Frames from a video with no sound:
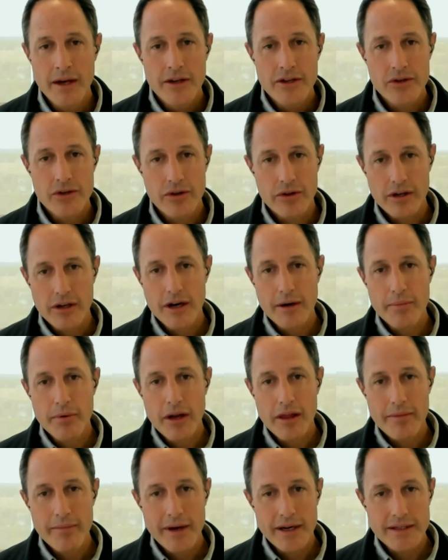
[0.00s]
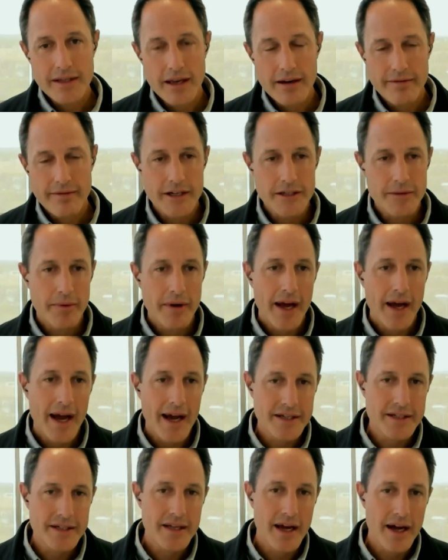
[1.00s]
So the company that makes that investment
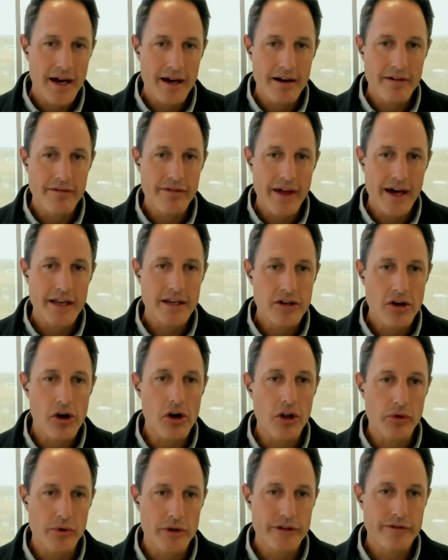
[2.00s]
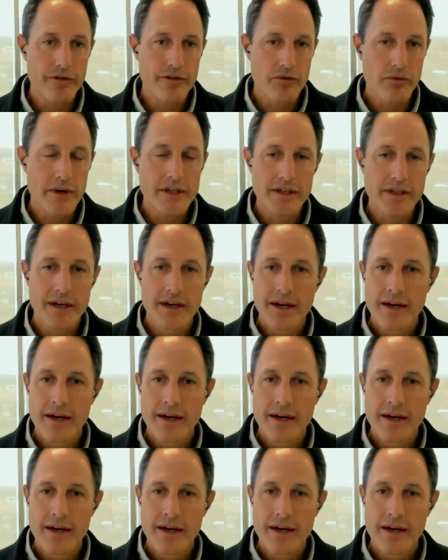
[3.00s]
has to have that tolerance for risk.